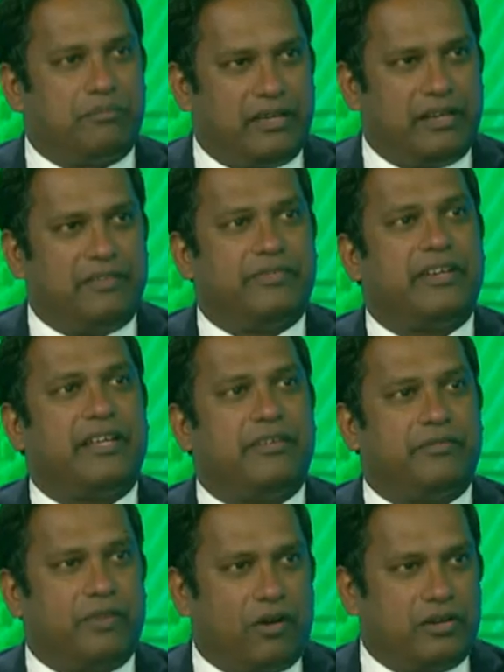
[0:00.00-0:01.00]

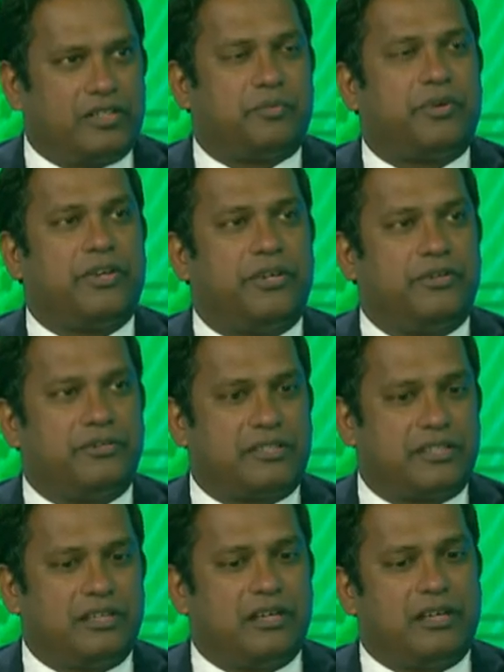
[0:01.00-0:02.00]
innovative entrepreneurs.
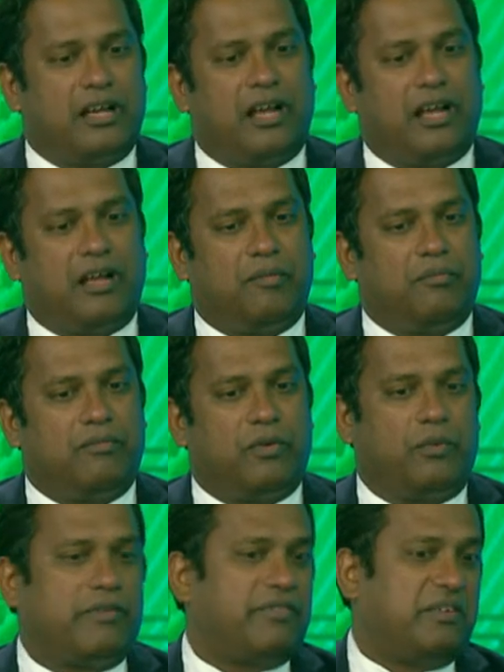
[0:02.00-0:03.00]
Um,
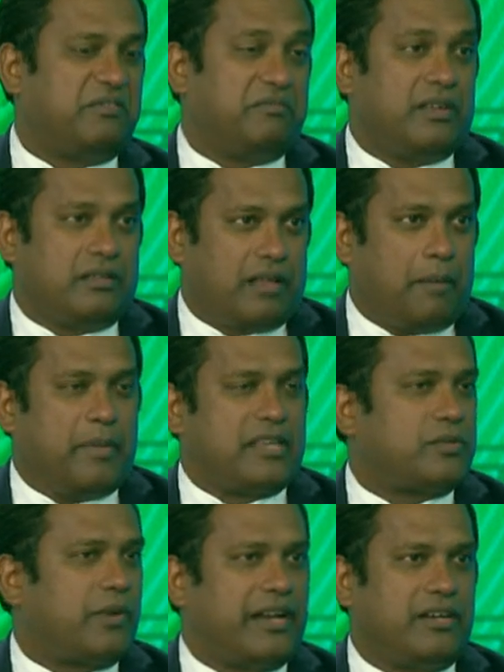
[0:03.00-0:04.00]
we feel the
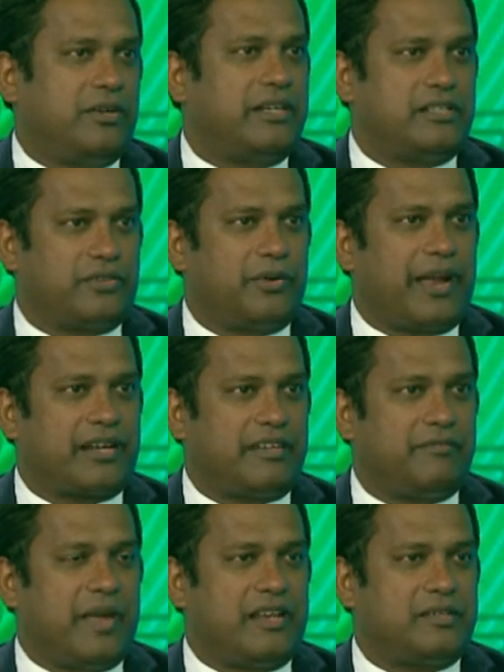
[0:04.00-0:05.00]
best way to do it is through active
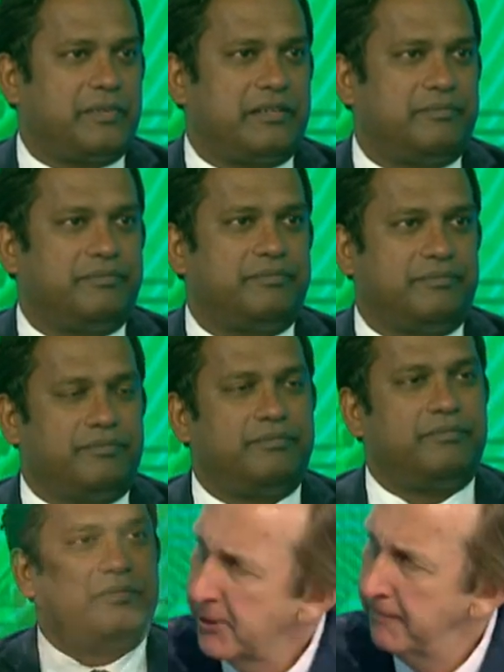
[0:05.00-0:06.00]
management. Sovereign
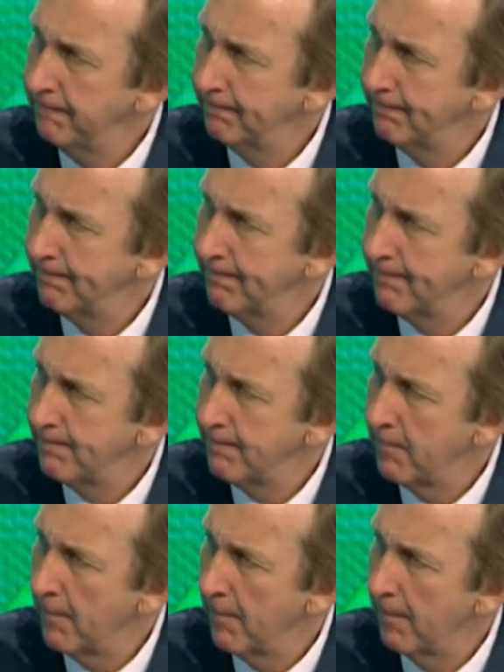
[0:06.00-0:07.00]
risk?
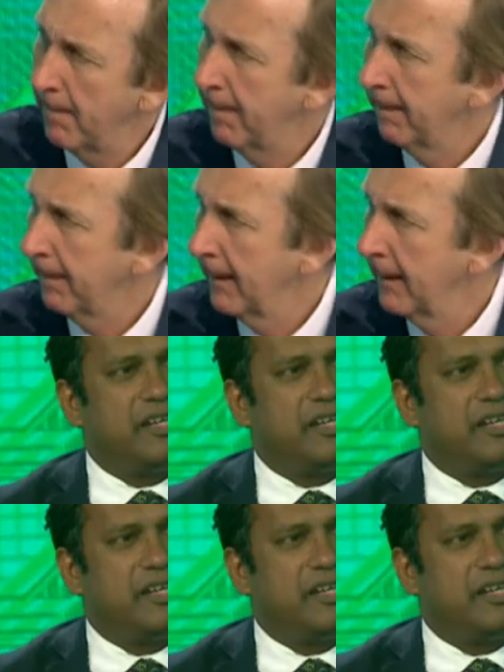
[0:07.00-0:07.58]
Uh, there's always going